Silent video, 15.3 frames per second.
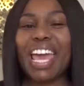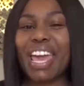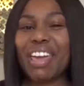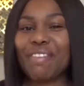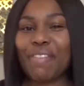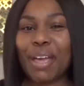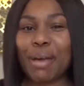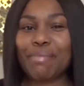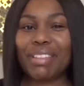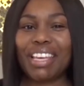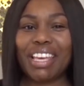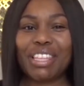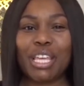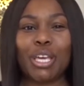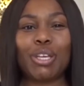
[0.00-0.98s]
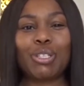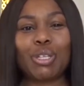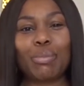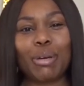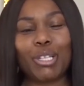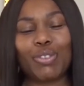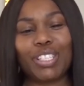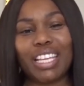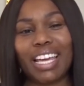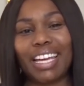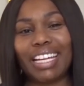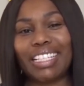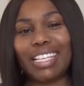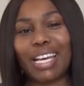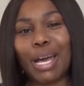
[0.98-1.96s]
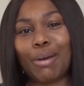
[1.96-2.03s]
Hey family, thank you so much for taking
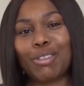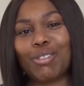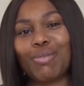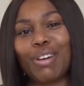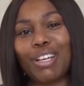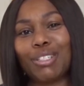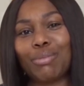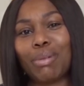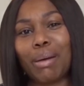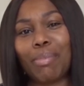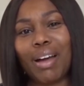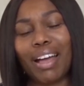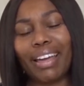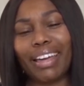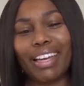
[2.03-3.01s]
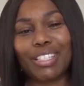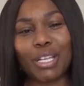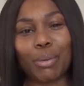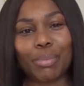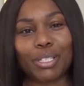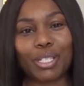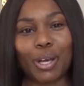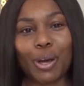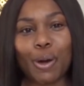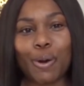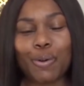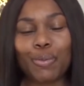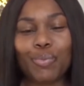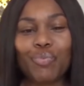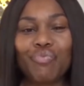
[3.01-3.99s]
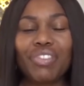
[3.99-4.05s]
the time to watch my podcast episode.